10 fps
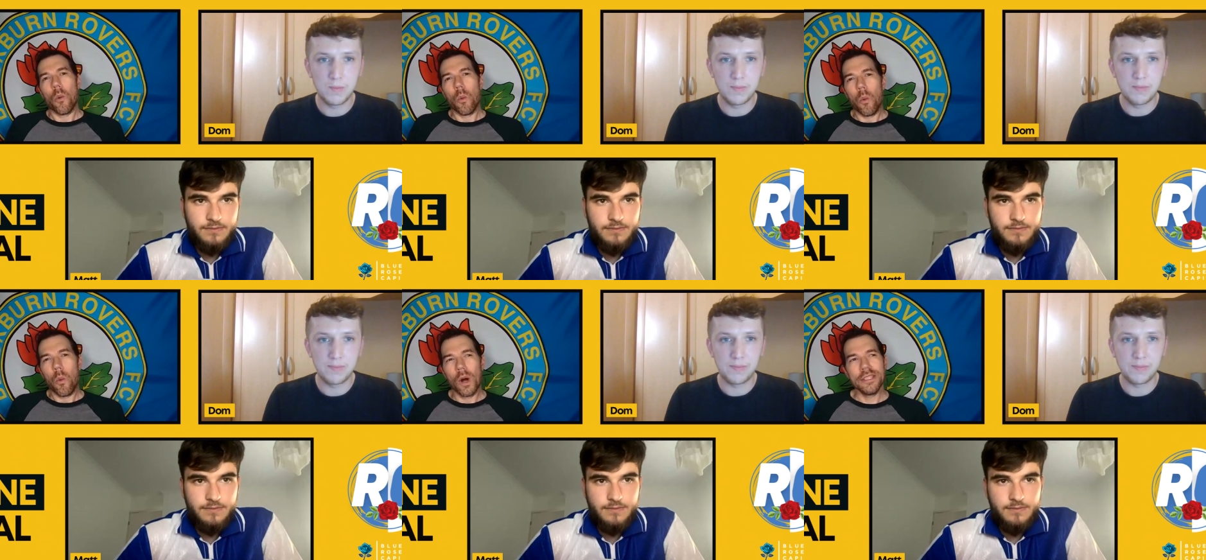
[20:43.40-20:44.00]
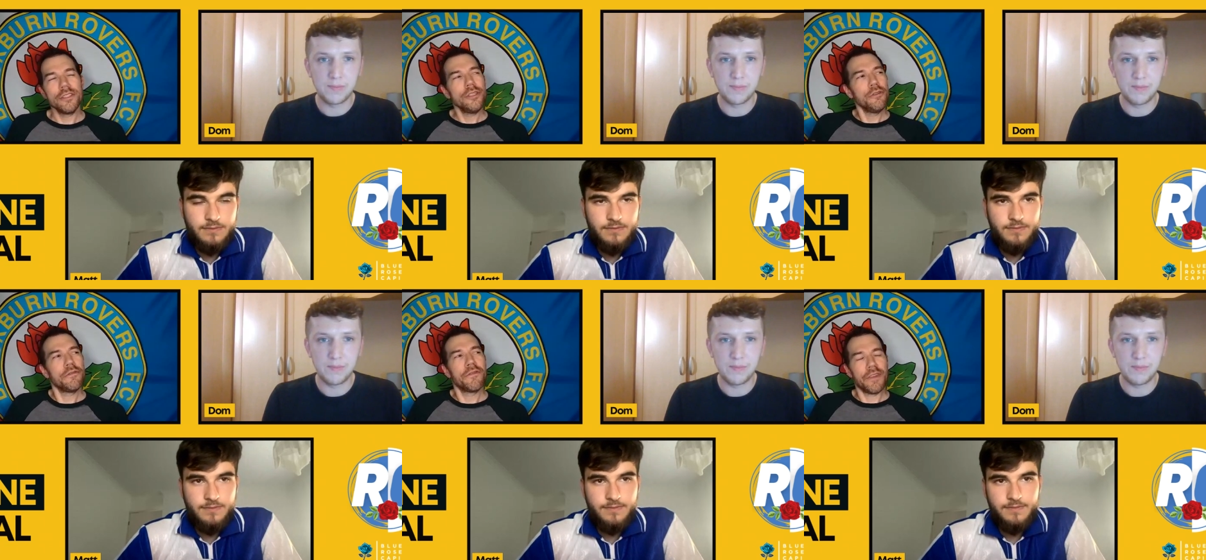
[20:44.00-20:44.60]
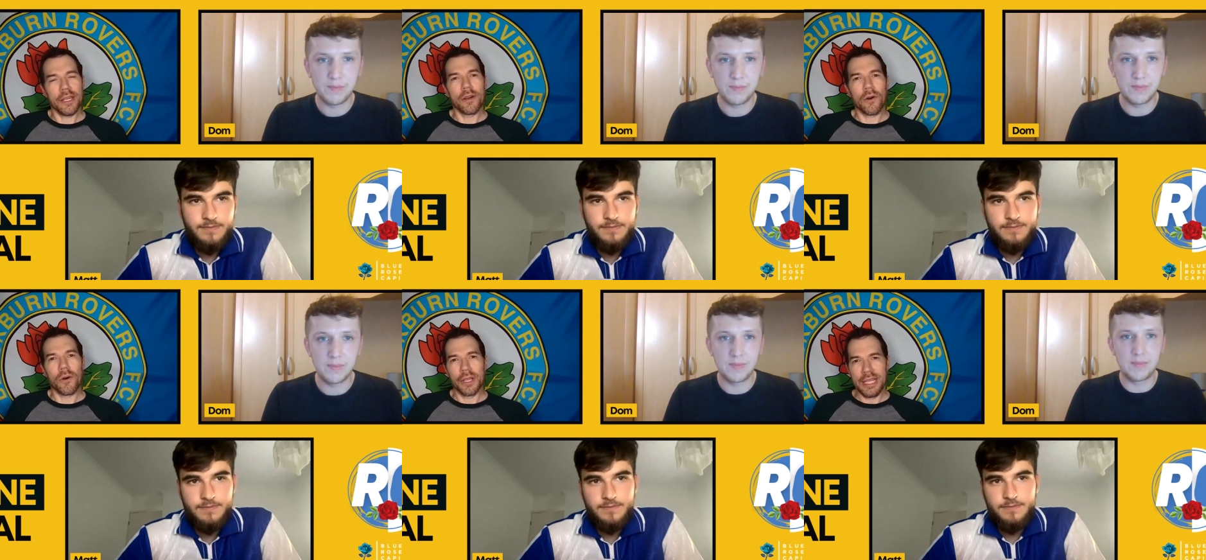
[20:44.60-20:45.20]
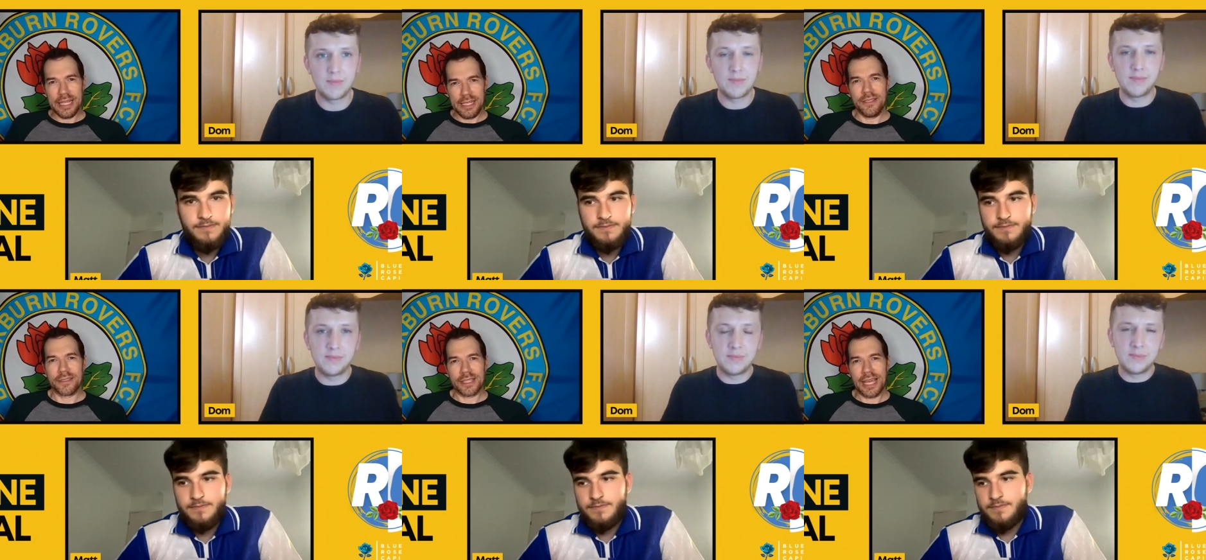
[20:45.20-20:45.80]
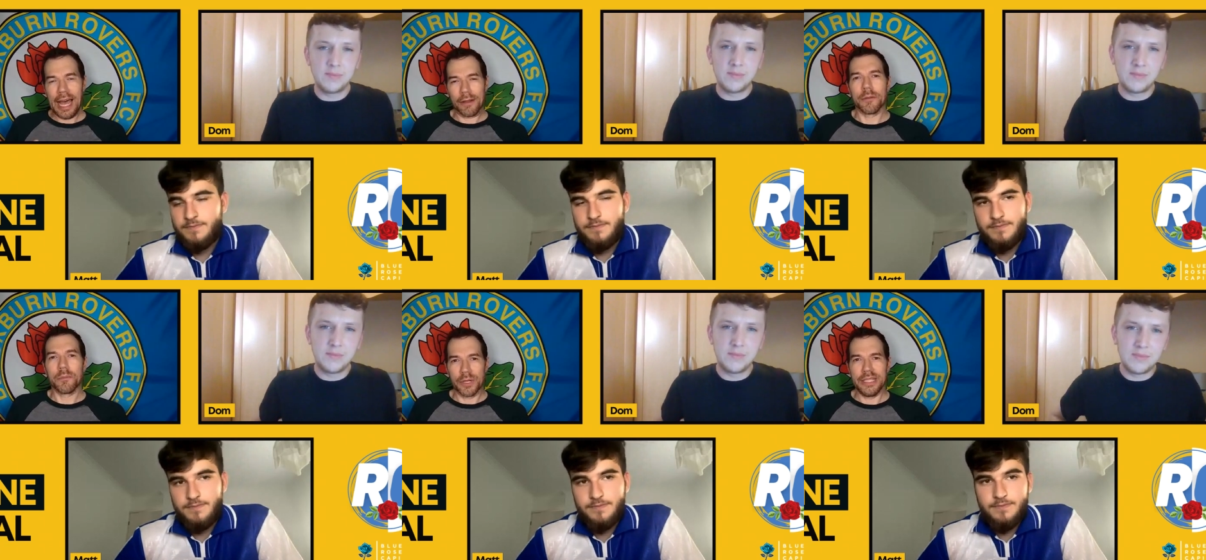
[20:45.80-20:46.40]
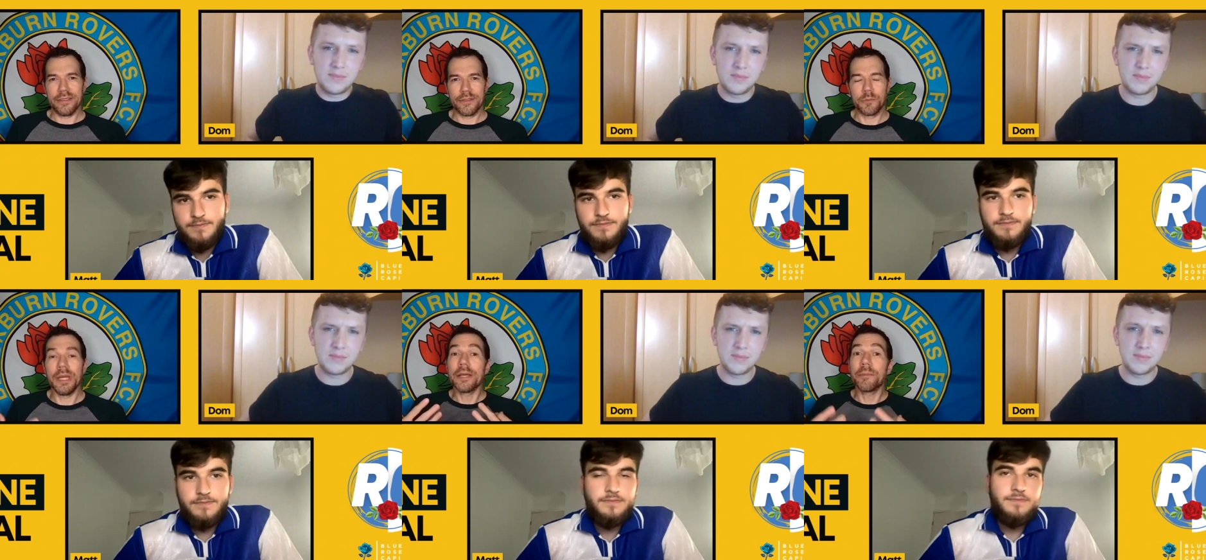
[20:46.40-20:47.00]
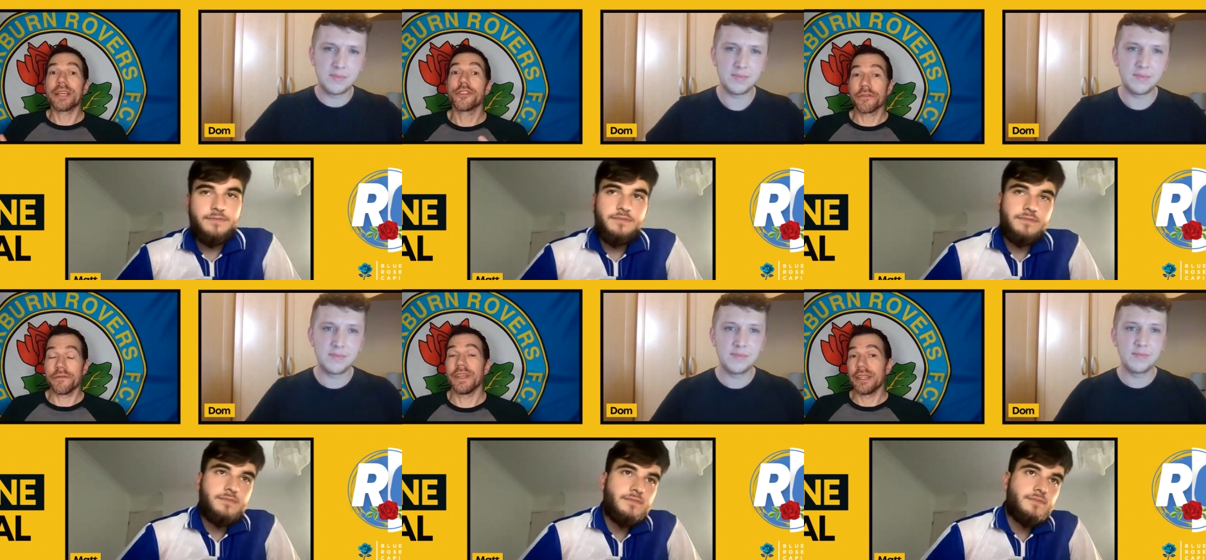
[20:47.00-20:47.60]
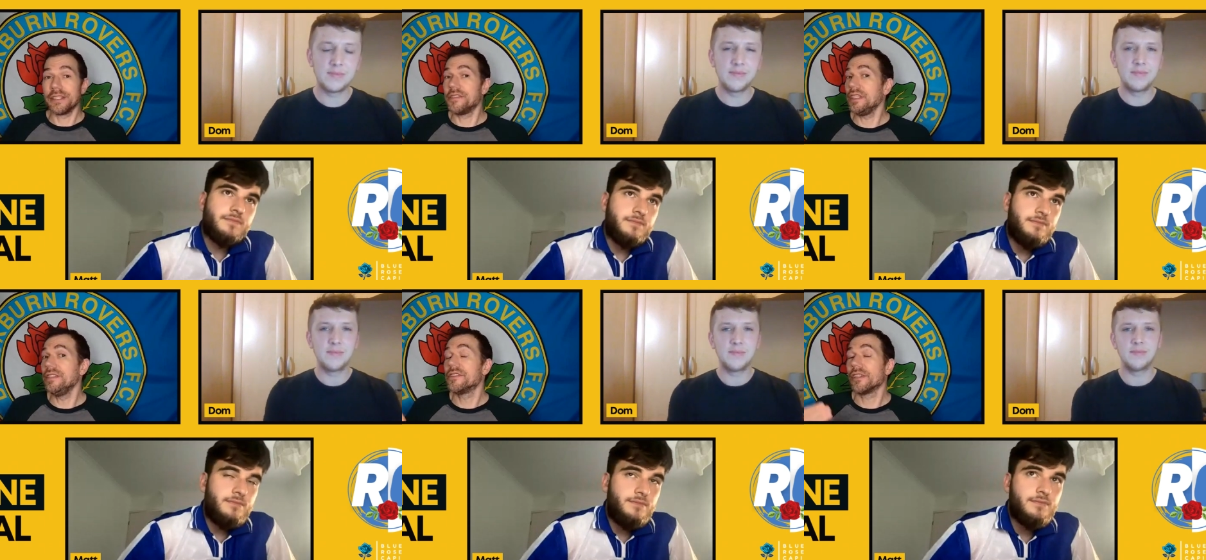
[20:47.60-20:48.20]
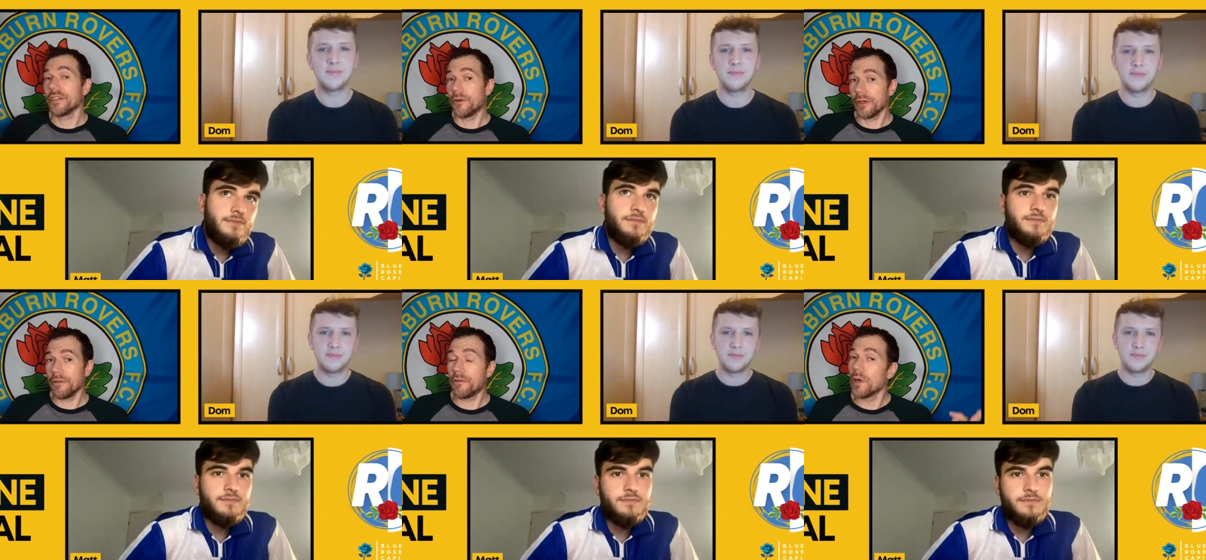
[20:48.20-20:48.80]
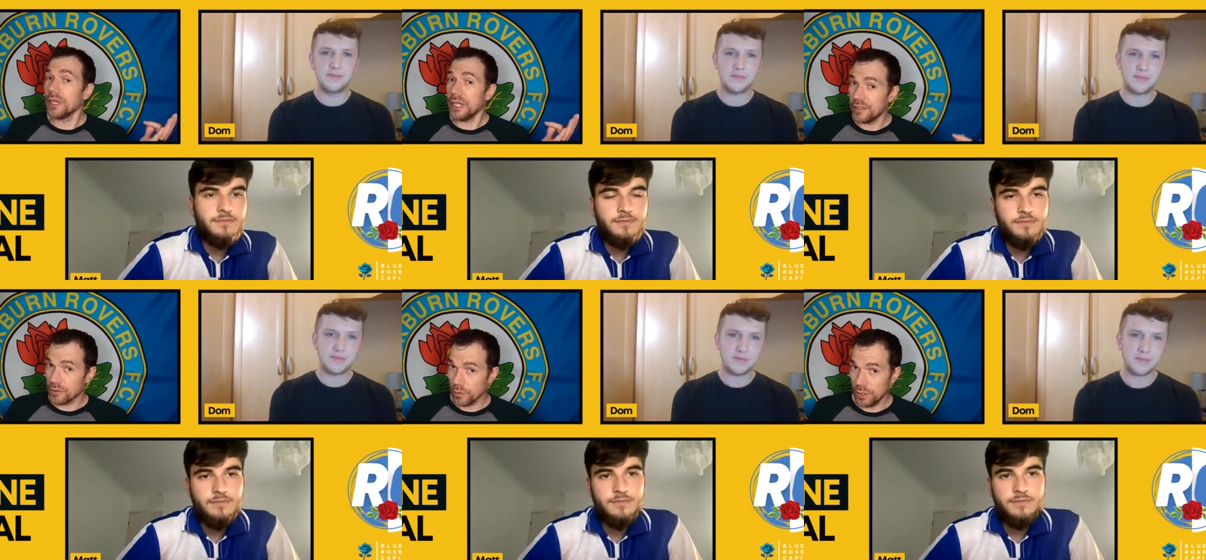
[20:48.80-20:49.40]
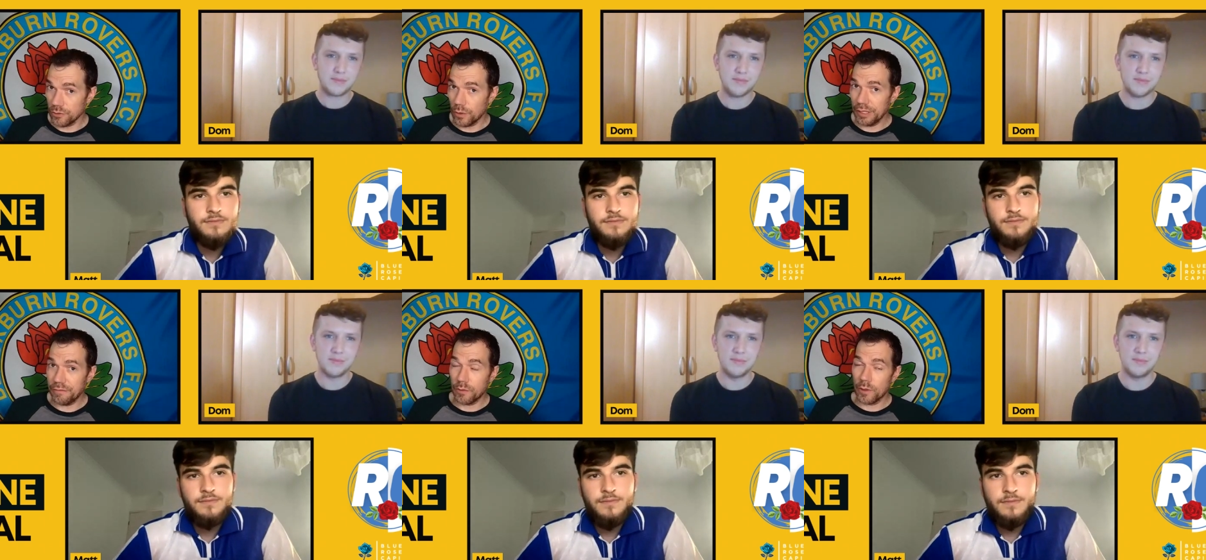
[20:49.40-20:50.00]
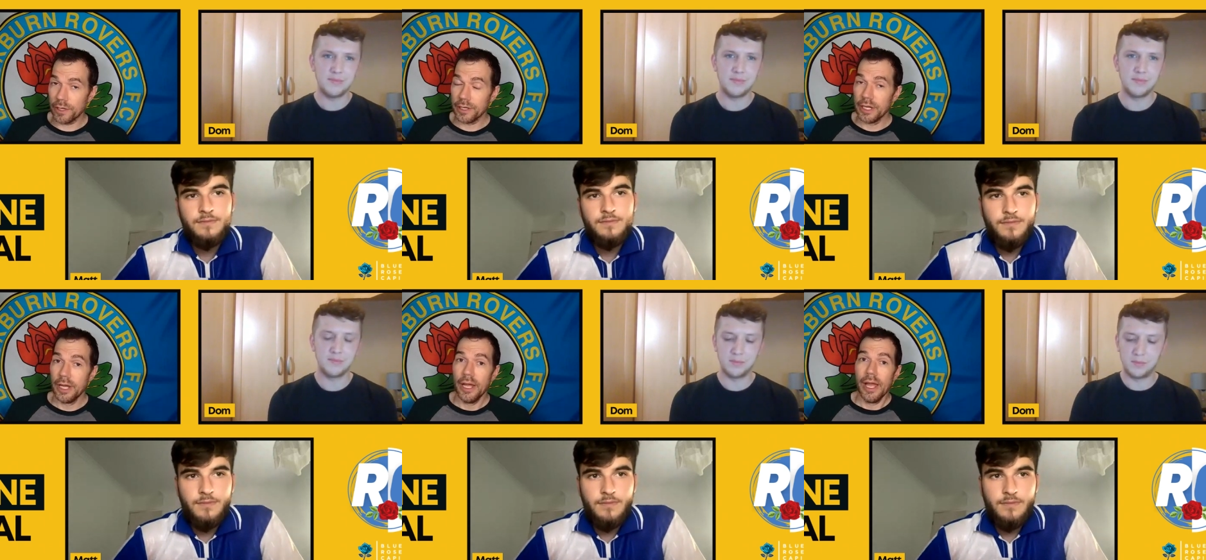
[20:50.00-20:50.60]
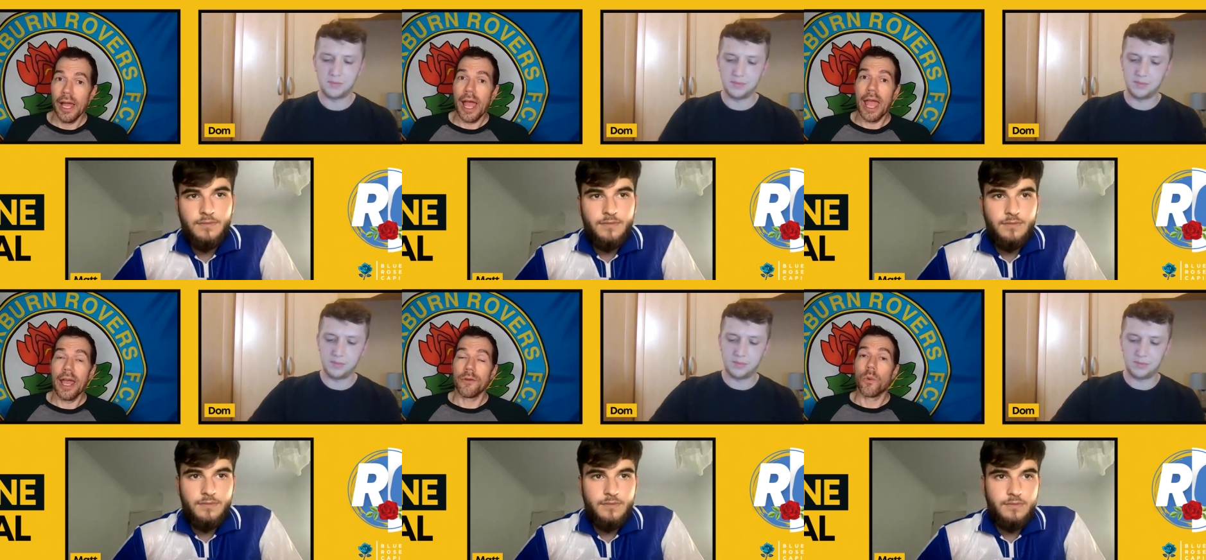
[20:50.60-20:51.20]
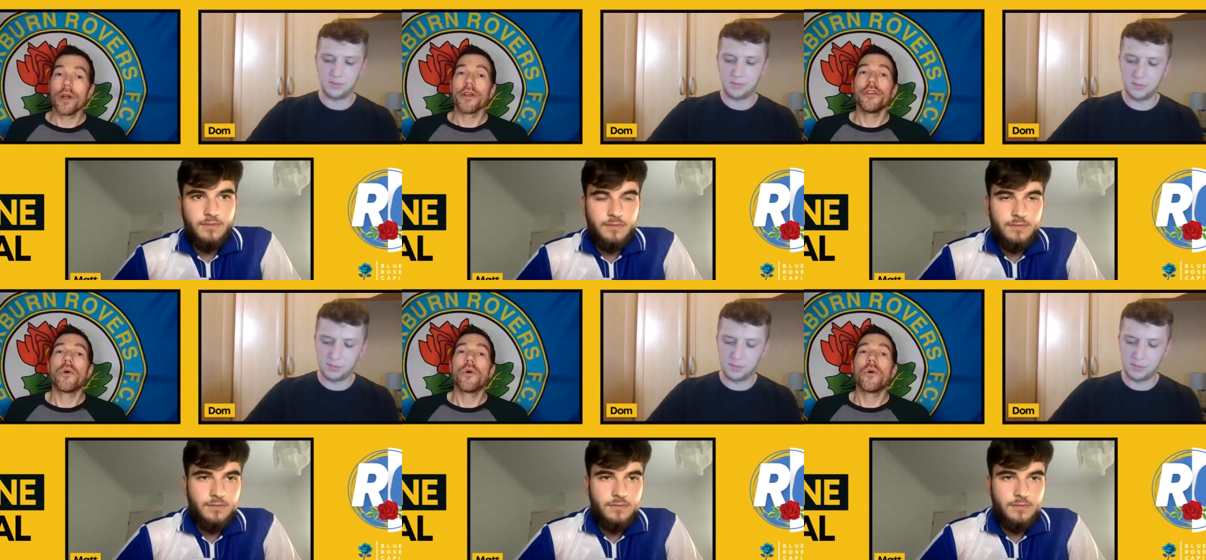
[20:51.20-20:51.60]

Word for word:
Speaker 1: What do you feel is Callum Brittain's big picture fit this season and going forward? He is only 24. And what are